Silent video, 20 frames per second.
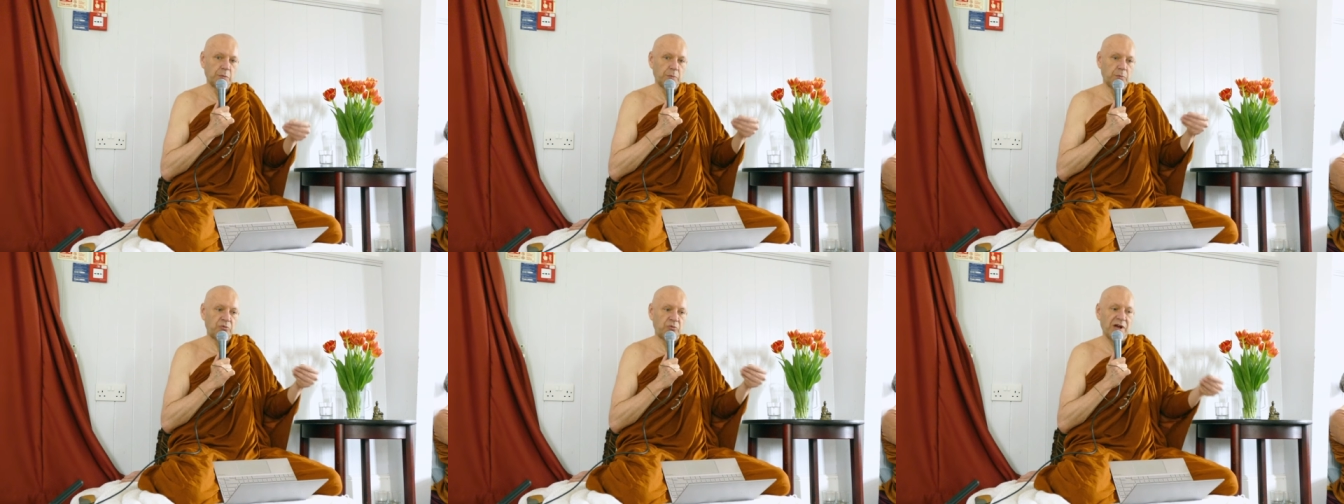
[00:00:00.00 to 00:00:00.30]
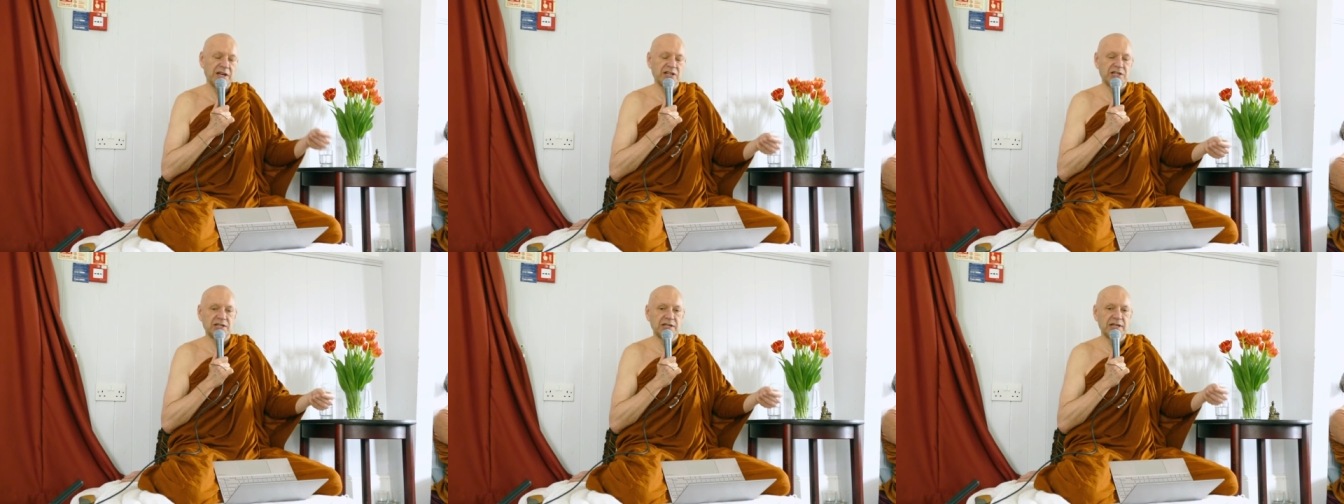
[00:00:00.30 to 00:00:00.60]

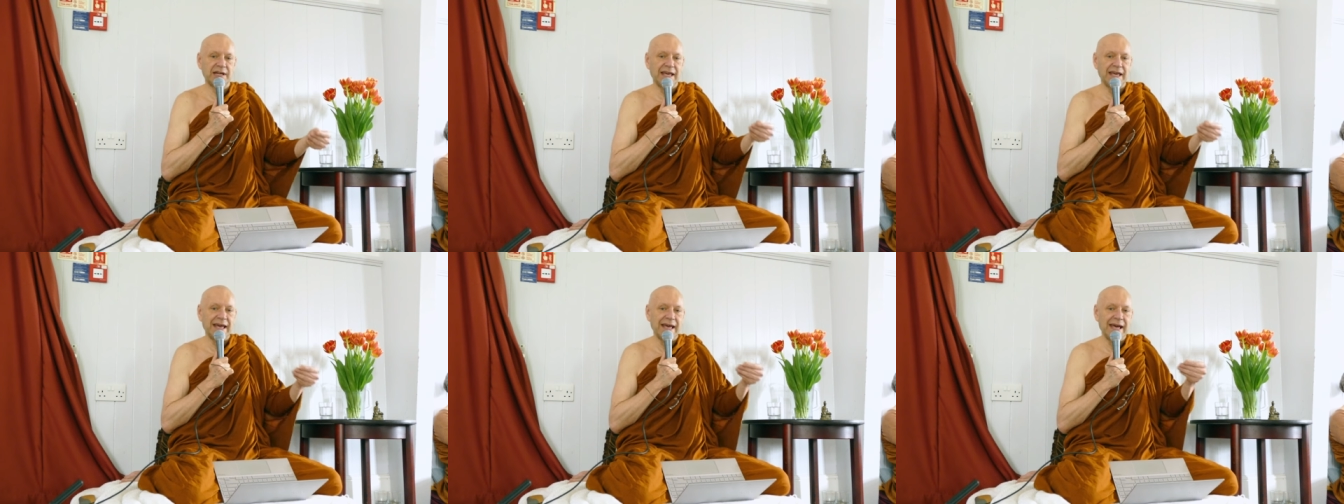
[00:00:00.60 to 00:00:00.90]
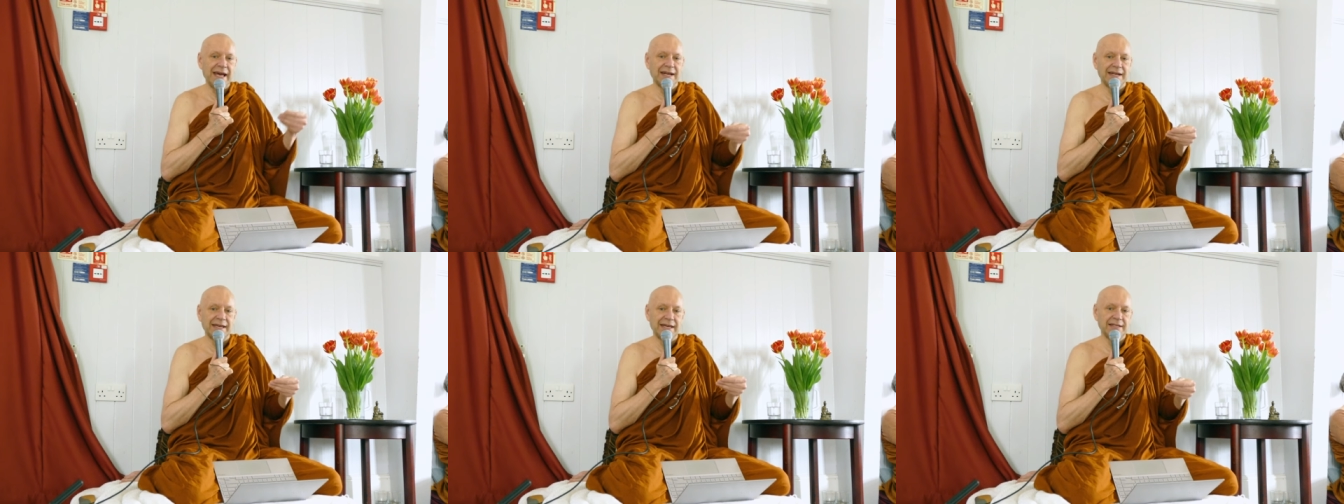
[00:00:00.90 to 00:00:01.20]
compassion
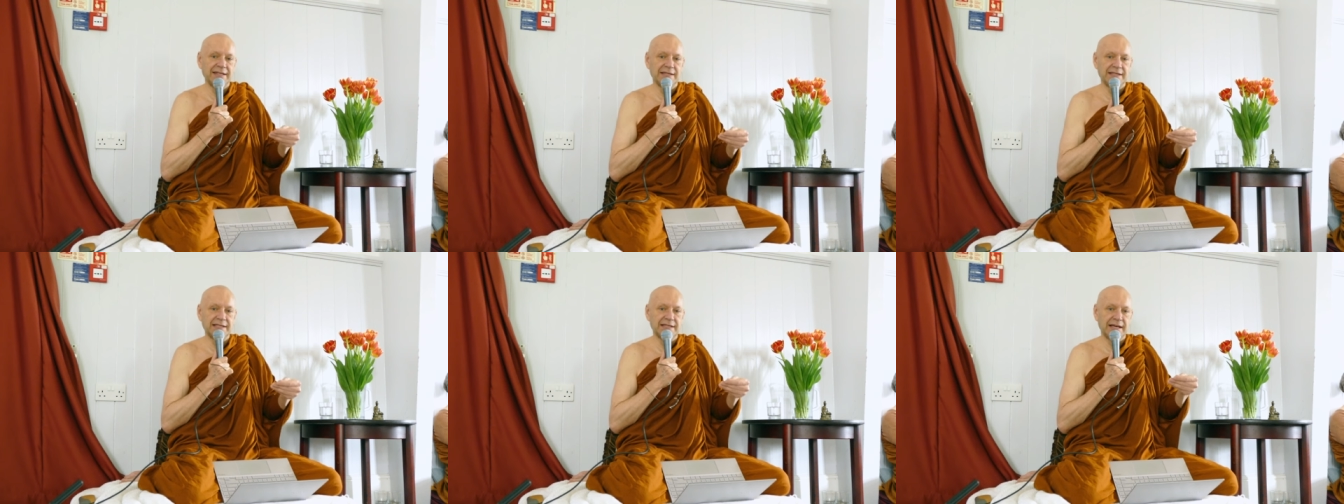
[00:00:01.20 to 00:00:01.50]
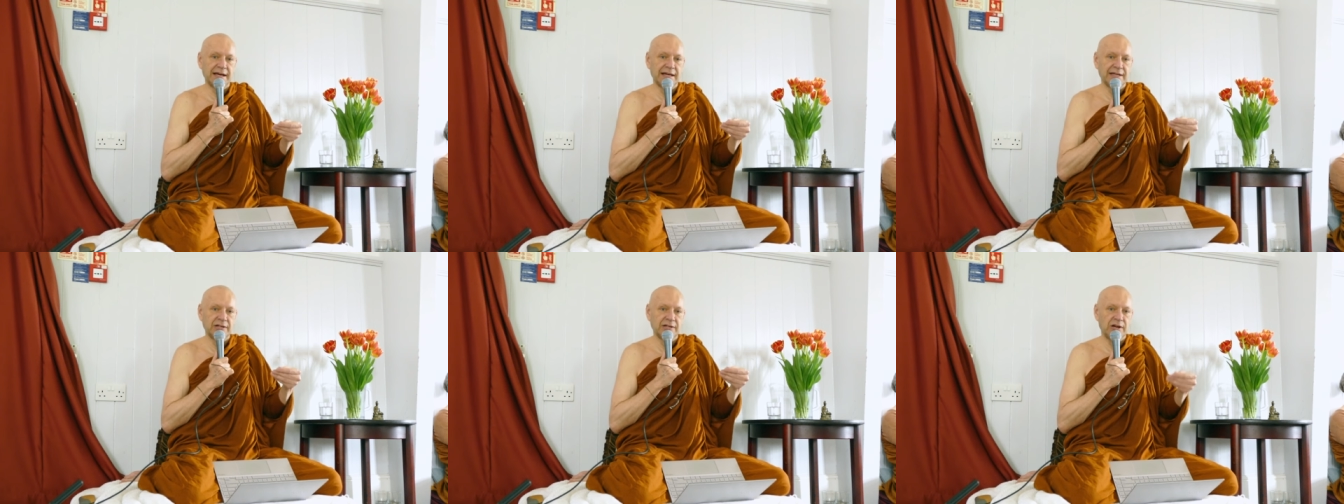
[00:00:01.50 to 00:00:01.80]
and
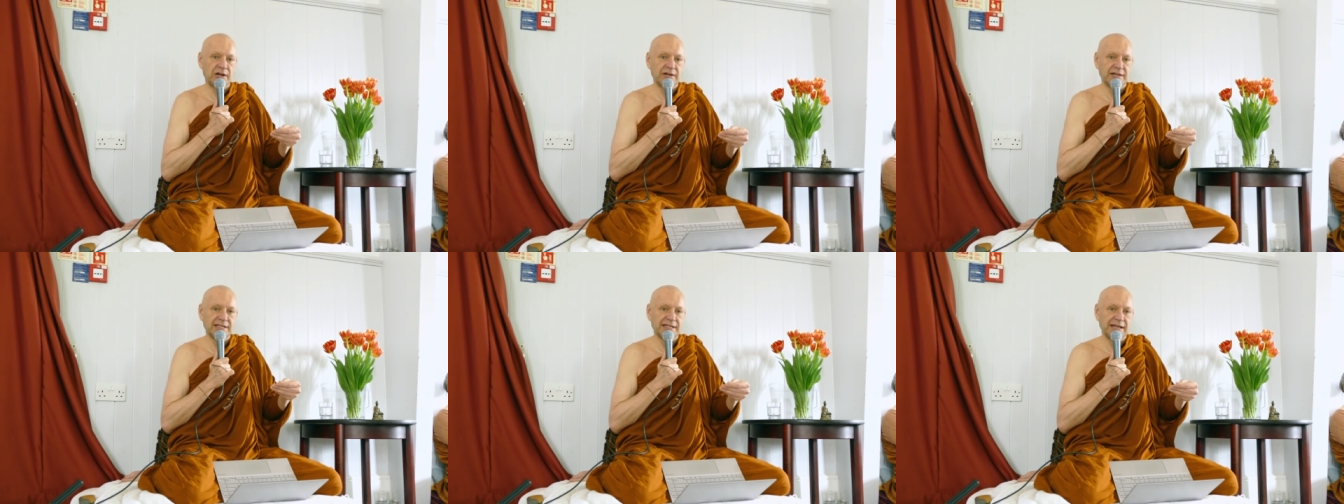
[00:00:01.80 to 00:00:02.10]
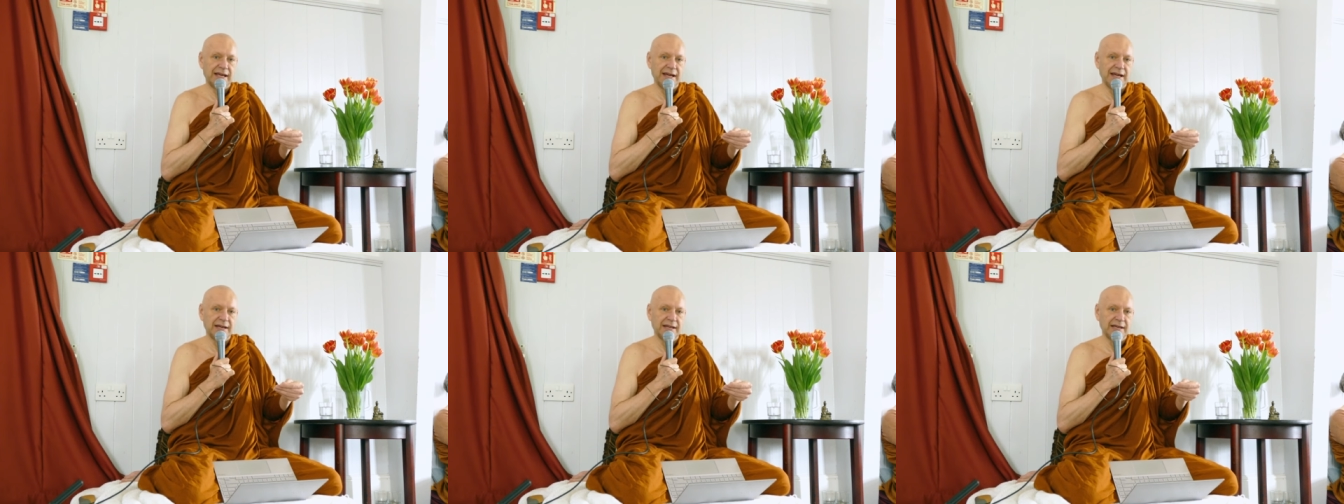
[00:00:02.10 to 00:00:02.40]
insight and
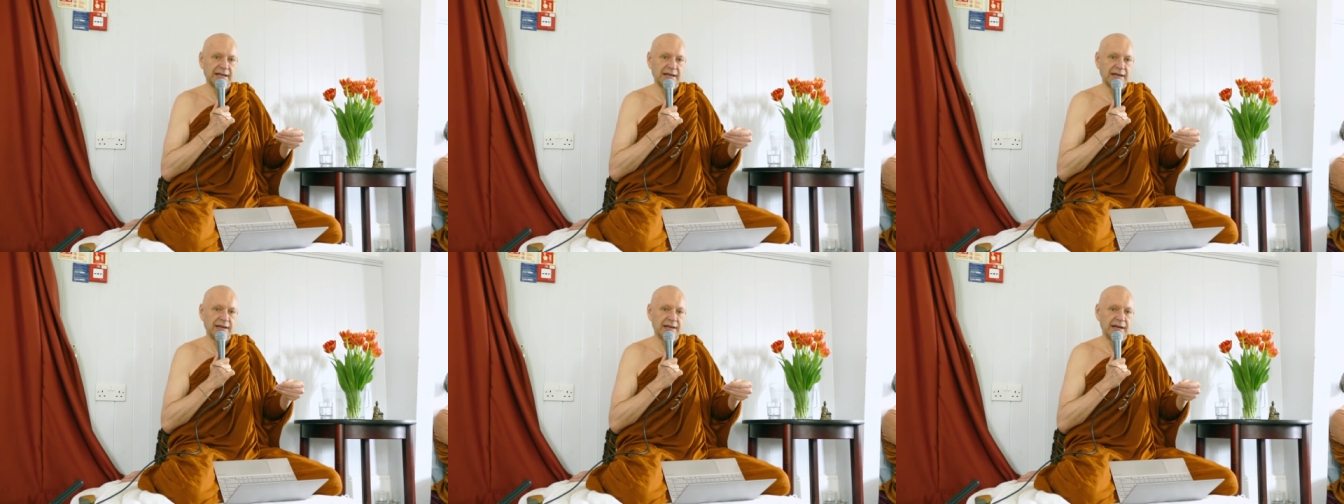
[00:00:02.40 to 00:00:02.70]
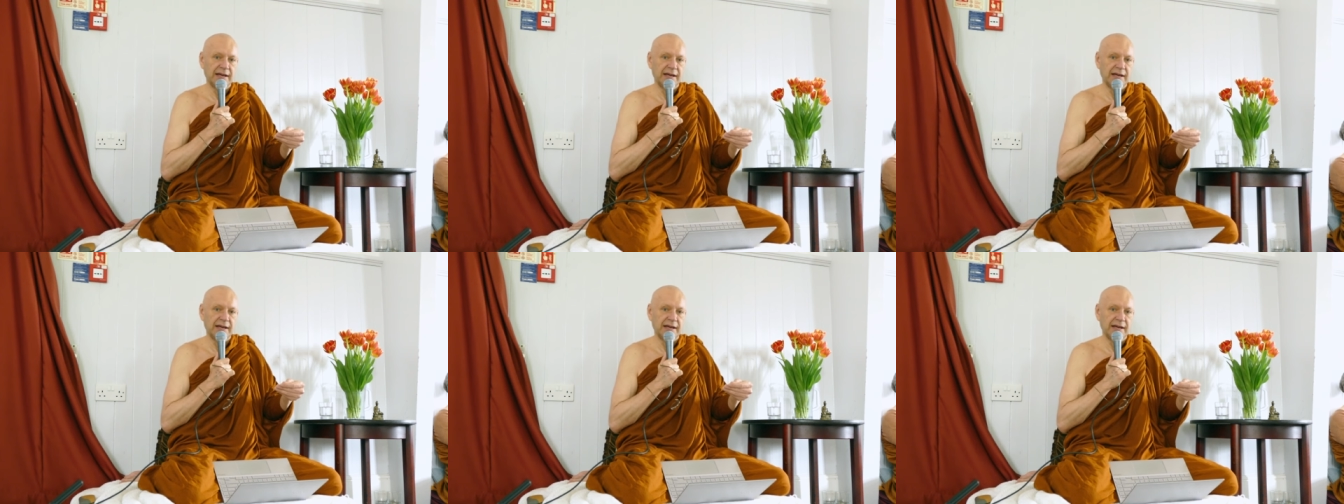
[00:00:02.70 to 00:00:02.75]
understanding.